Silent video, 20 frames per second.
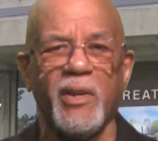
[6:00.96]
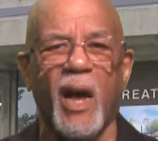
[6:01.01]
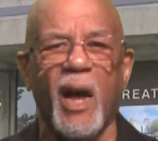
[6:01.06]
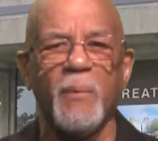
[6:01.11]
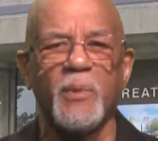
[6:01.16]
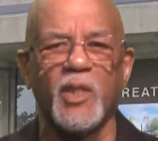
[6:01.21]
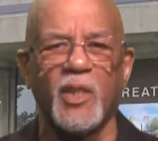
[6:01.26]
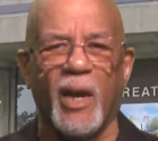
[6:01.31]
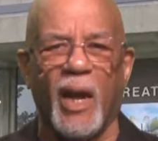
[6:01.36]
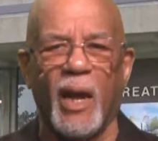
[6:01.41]

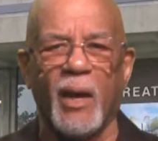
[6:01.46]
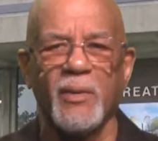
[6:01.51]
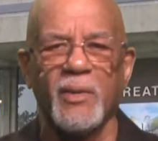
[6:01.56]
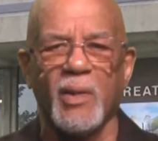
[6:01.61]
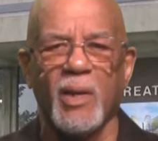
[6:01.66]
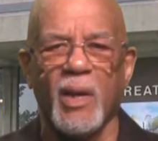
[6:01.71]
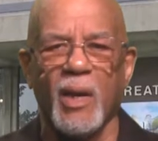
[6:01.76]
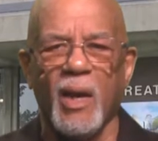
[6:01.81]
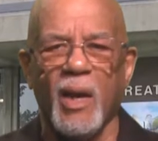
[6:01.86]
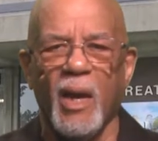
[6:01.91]
Thompson House,
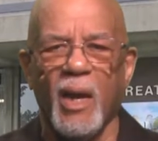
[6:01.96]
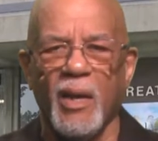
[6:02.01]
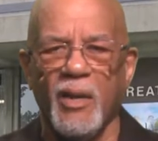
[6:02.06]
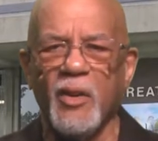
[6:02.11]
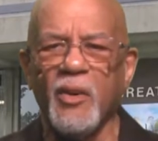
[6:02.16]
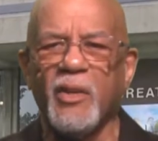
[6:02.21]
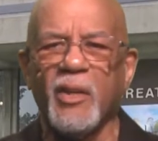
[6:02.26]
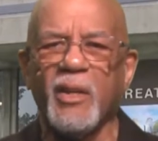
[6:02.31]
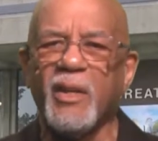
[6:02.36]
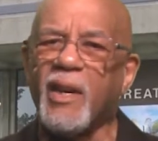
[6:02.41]

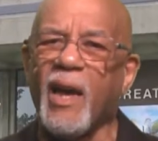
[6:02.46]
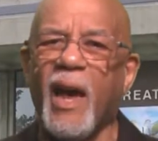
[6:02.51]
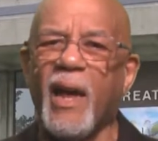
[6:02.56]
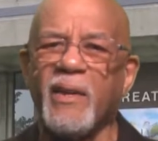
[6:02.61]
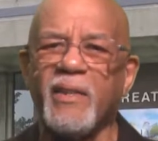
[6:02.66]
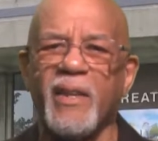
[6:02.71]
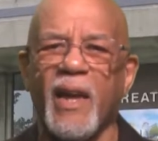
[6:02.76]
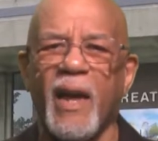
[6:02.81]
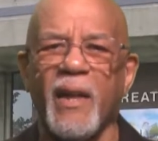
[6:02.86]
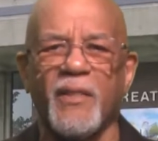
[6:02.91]
you can
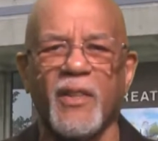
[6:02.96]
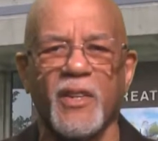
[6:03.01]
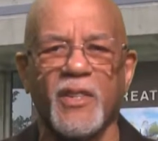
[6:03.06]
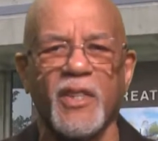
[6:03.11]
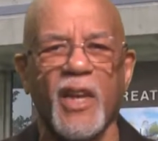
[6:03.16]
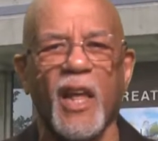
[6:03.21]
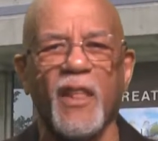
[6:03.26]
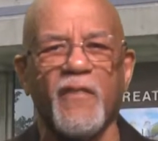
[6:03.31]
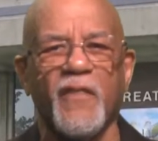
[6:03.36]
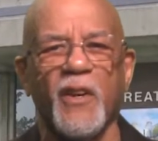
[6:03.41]
contact the
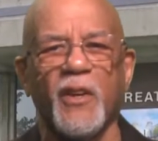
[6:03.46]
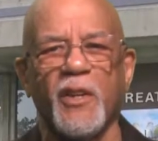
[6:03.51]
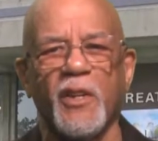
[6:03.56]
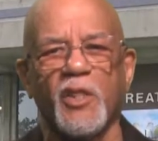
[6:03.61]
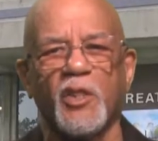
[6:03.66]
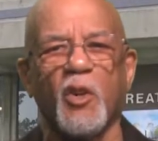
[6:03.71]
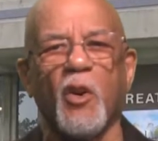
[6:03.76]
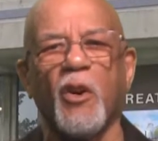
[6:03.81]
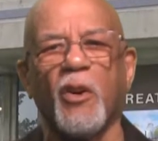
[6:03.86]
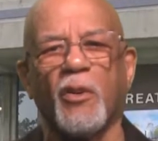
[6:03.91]
Southfield
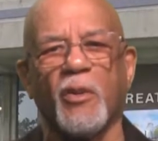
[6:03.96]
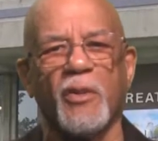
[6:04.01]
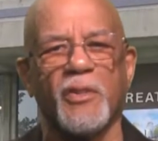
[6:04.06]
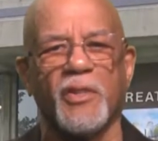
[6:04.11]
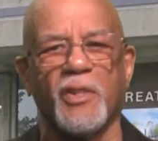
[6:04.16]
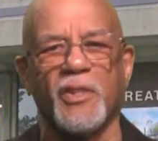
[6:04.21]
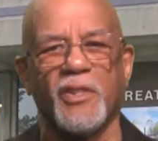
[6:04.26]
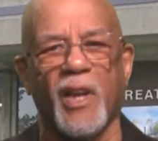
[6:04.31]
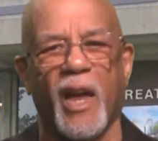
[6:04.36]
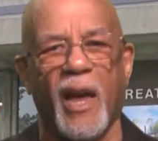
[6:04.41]
Historical
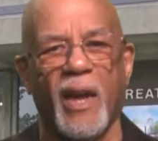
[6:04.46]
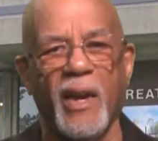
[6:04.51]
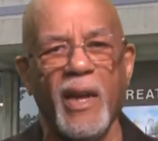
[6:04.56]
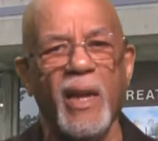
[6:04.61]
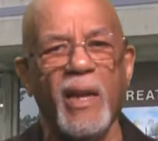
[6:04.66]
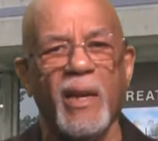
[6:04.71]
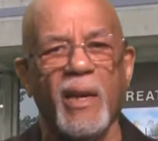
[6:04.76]
Society